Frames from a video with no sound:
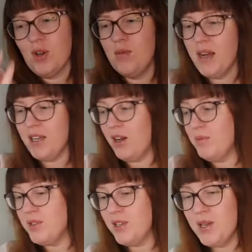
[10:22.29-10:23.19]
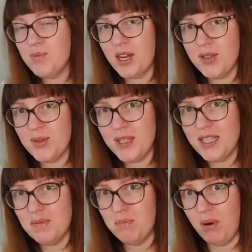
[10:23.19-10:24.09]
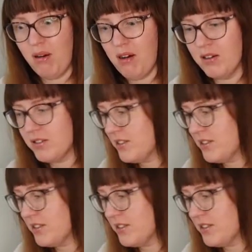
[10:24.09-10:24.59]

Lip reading: Oh my god, I'm so impressed with this box.